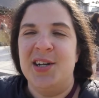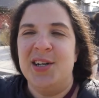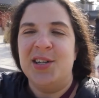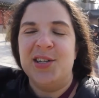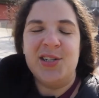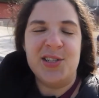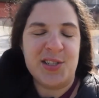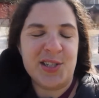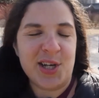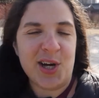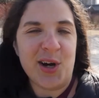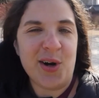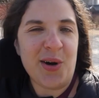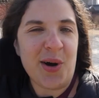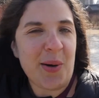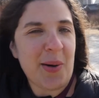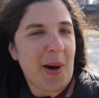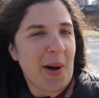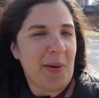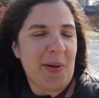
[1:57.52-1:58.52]

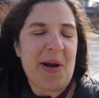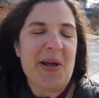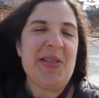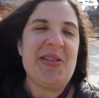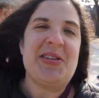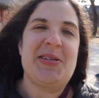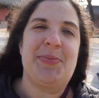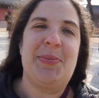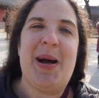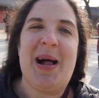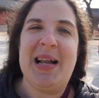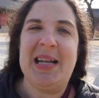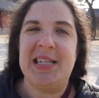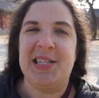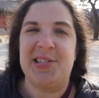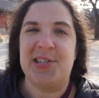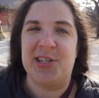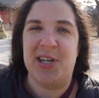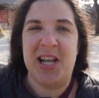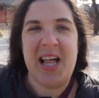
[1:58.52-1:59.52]
So around this palace
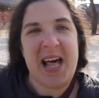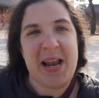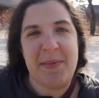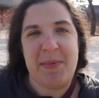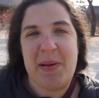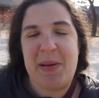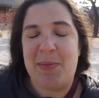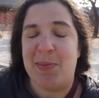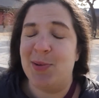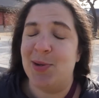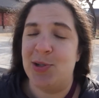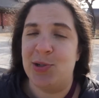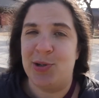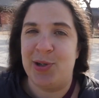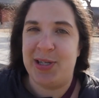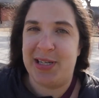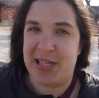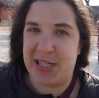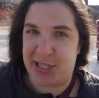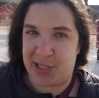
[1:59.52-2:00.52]
there's a lot of people in
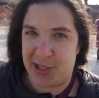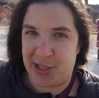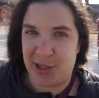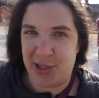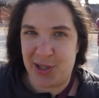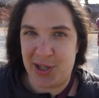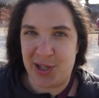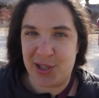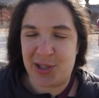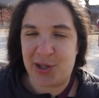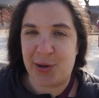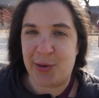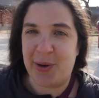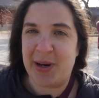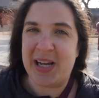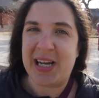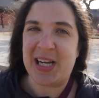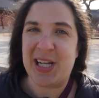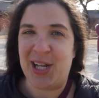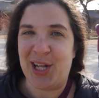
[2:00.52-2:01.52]
traditional
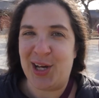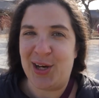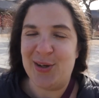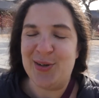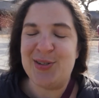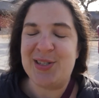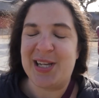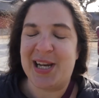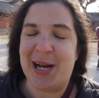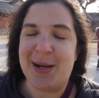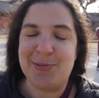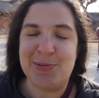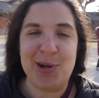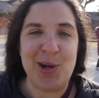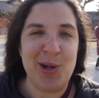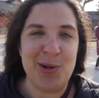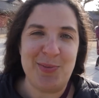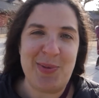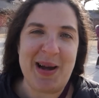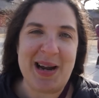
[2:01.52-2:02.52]
Korean clothes, and I'm
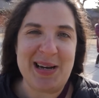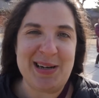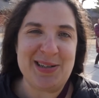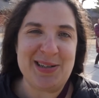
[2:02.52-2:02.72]
told by our